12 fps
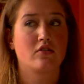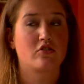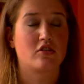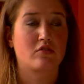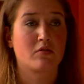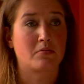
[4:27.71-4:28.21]

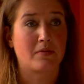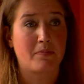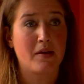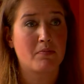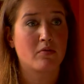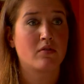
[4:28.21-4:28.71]
just groups of
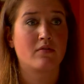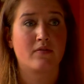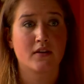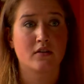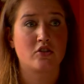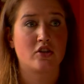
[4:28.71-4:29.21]
people and
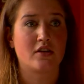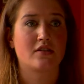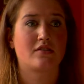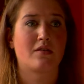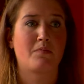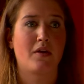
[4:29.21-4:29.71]
villages
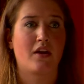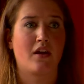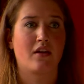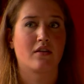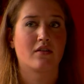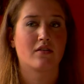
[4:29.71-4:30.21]
to
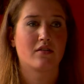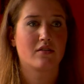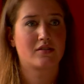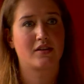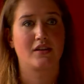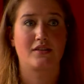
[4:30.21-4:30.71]
being
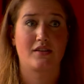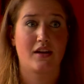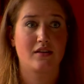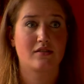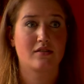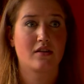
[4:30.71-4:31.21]

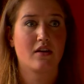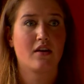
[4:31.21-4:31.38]
city-states.